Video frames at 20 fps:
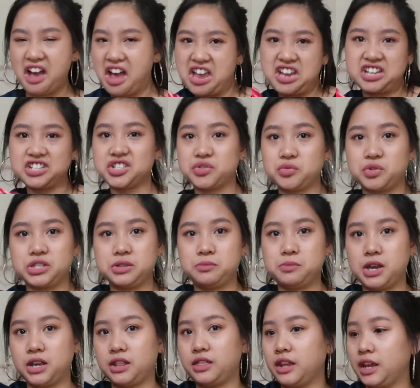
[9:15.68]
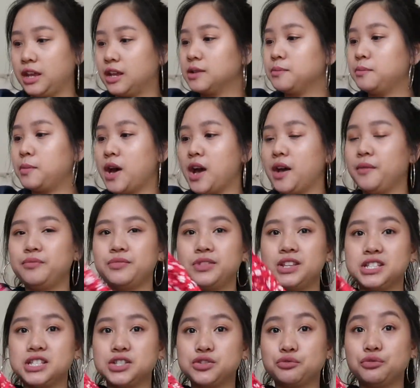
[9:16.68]
it just wasn't my thing. But
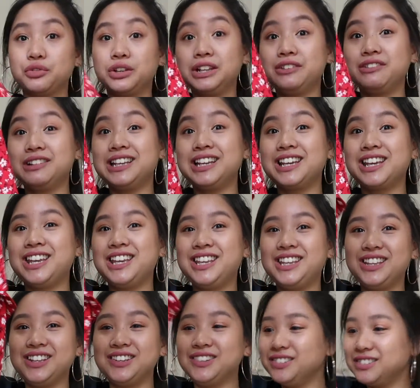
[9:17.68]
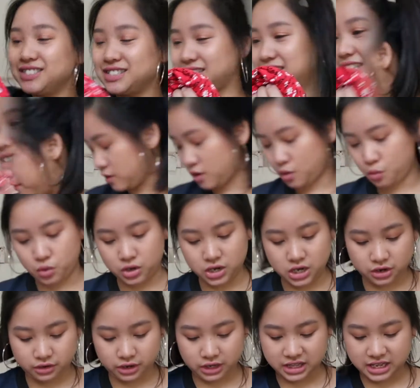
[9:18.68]
this is really, really cute. We're
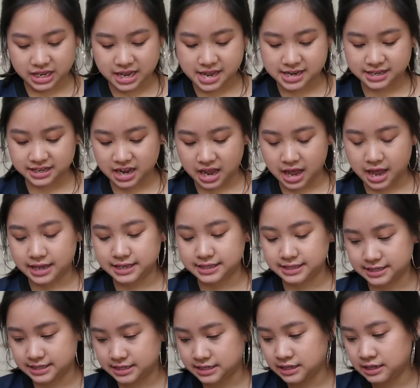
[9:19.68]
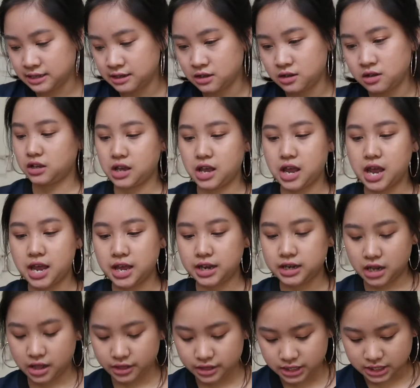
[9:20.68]
nearing the end, guys. And
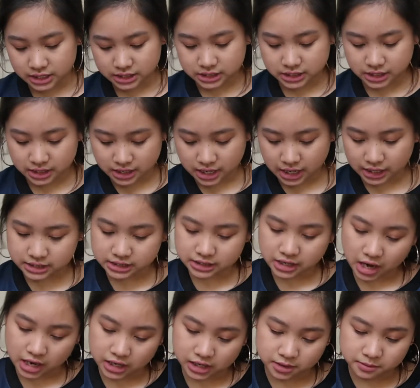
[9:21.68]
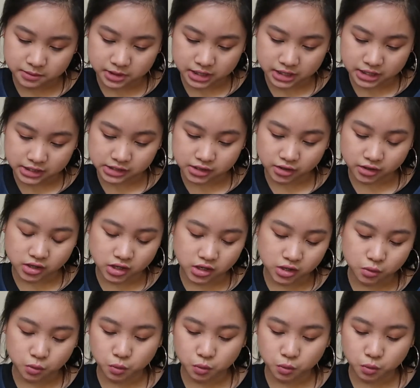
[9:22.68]
this next item is the